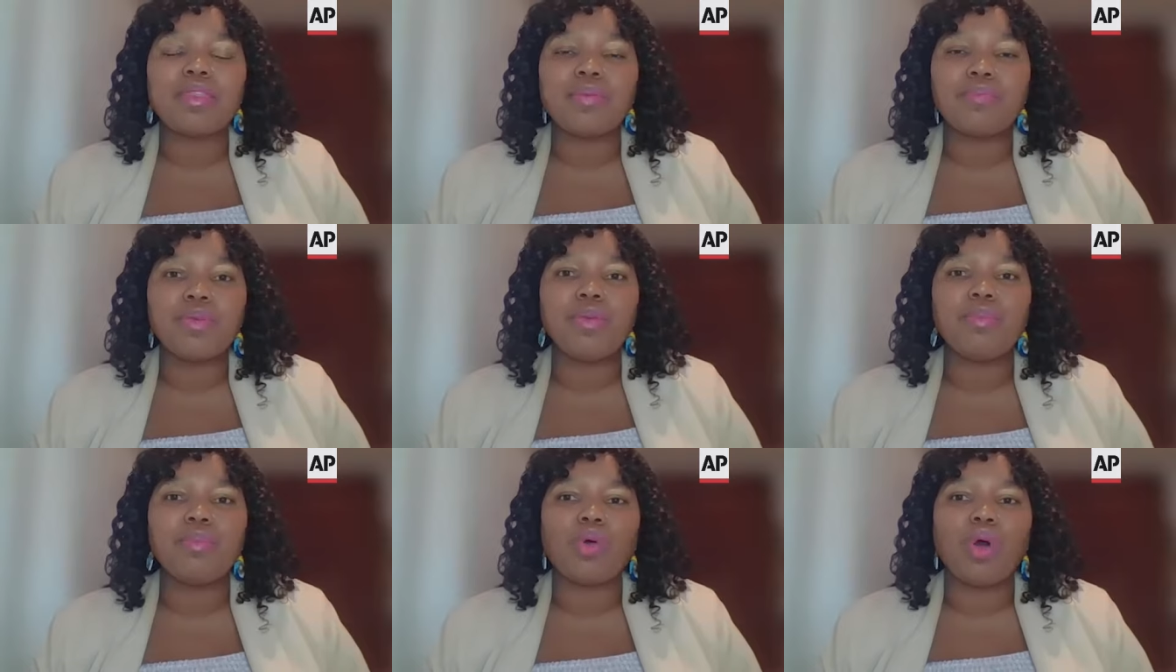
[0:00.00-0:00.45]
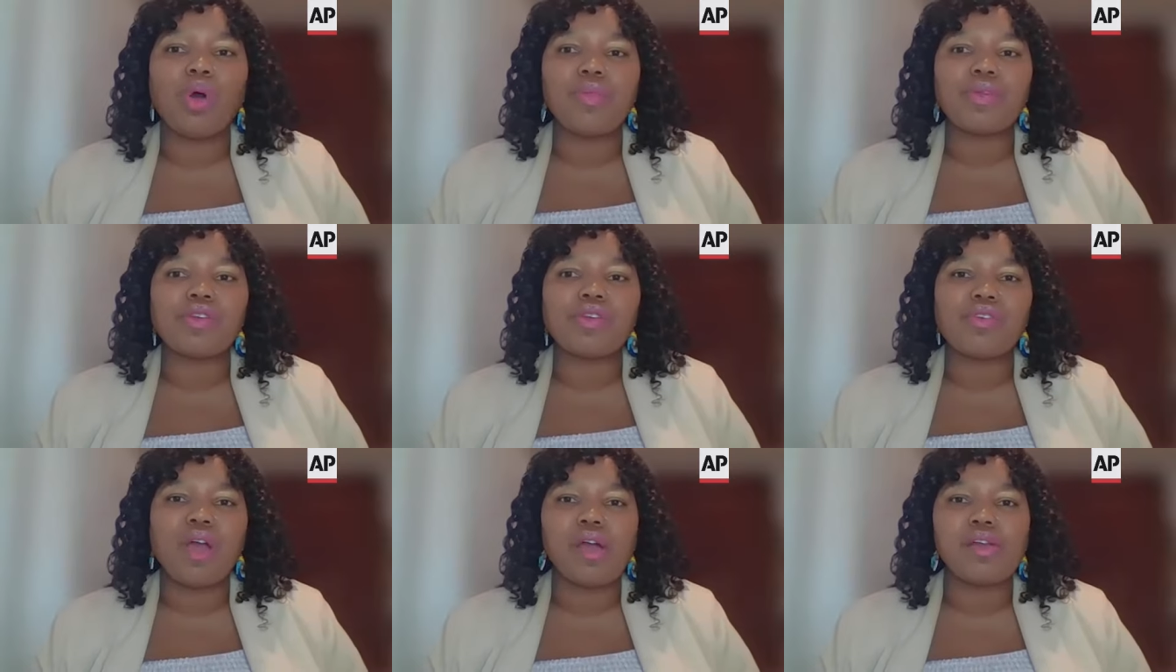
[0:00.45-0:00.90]
the people
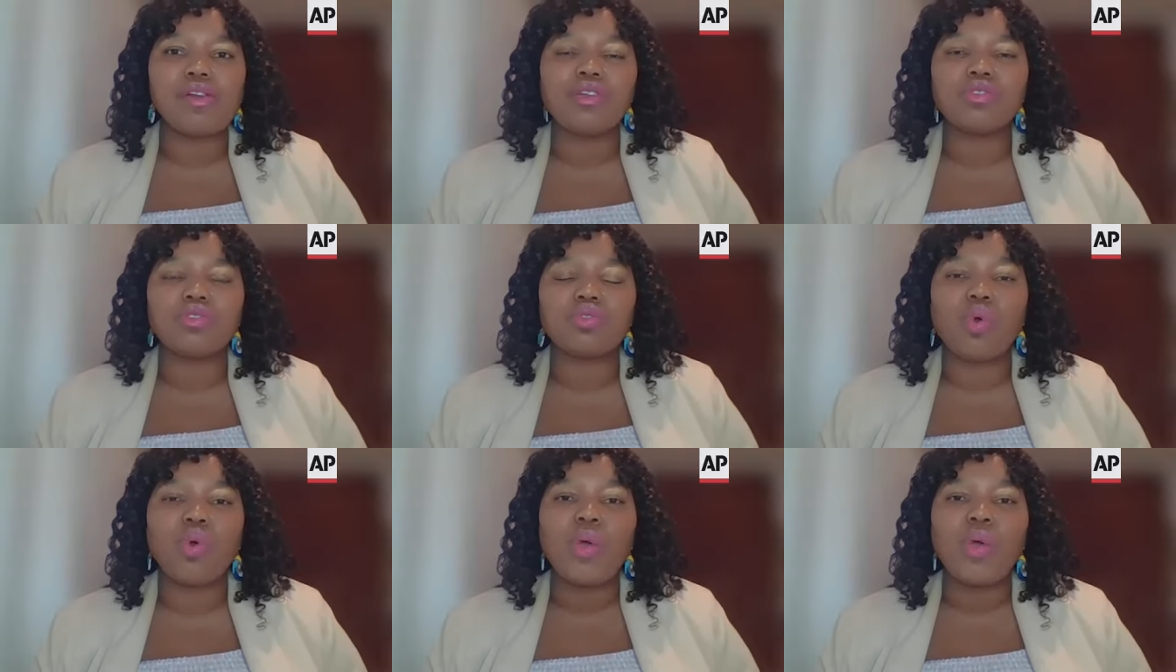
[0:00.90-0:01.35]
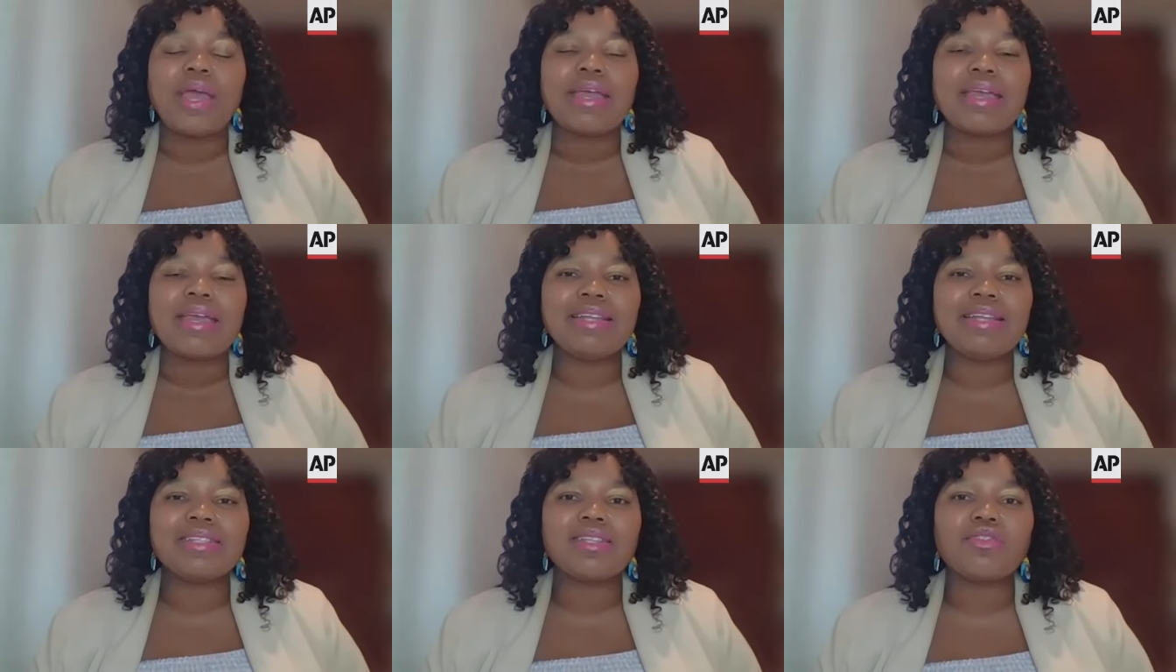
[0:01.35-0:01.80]
on the ground. And so
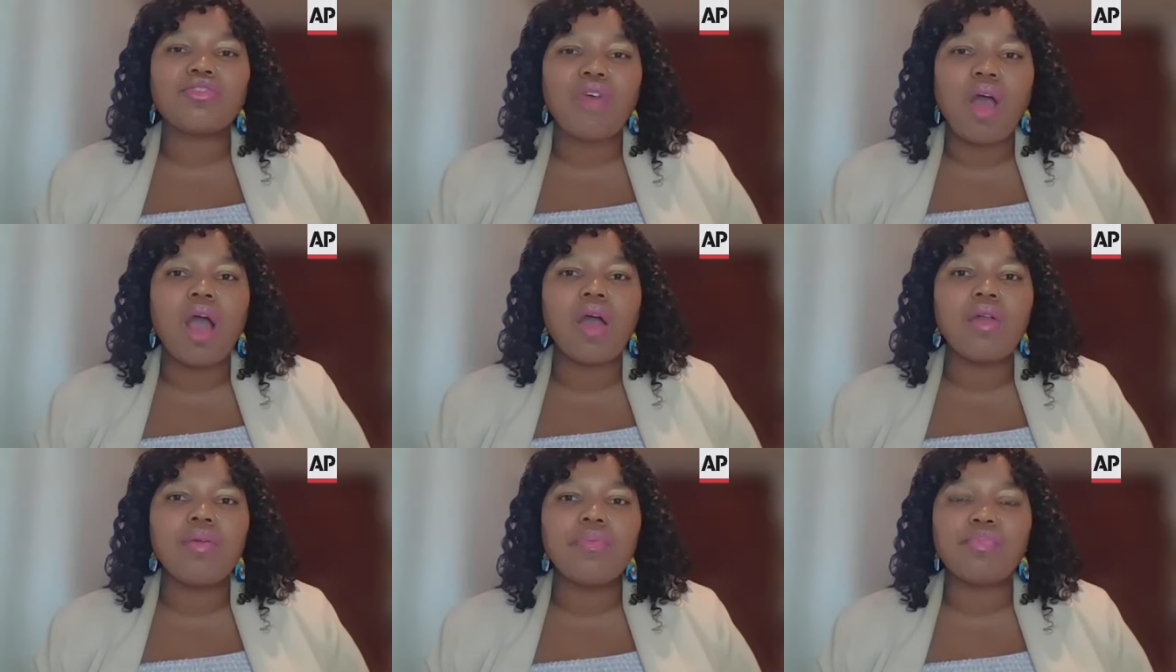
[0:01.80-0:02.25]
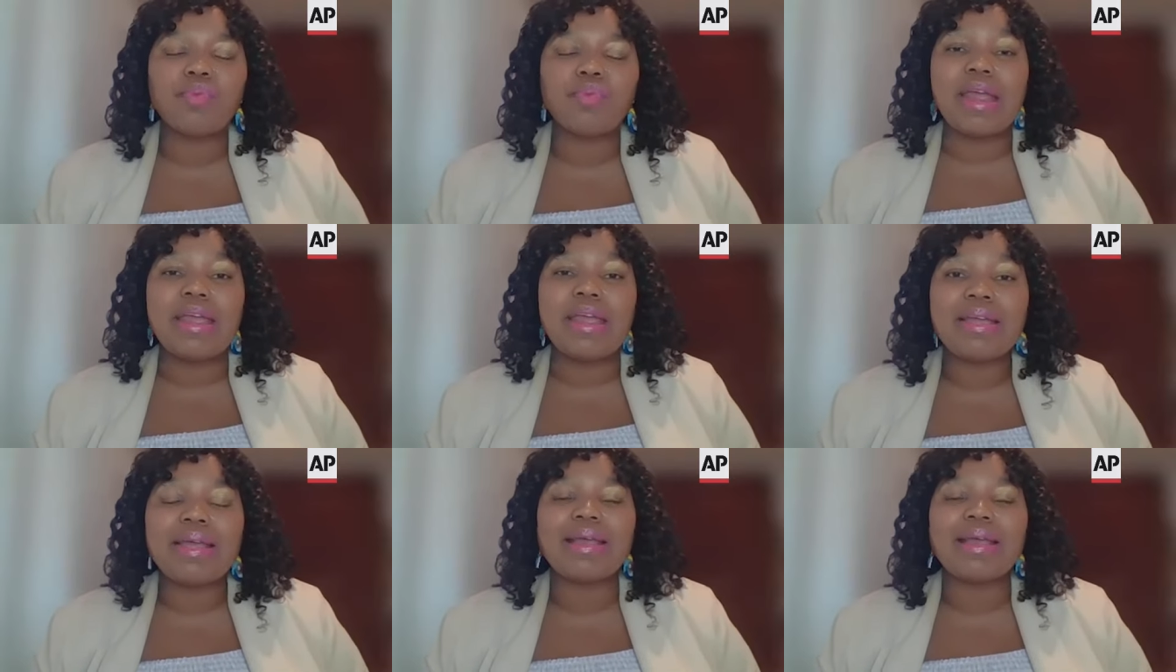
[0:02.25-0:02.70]
it's
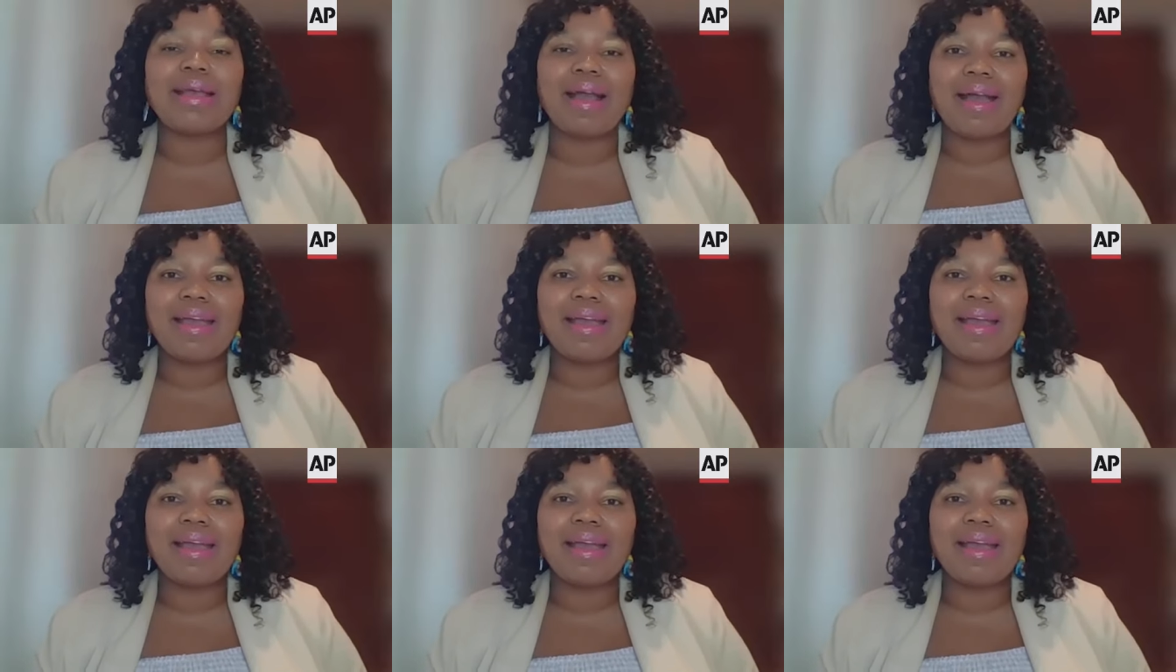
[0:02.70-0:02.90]
groundbreaking,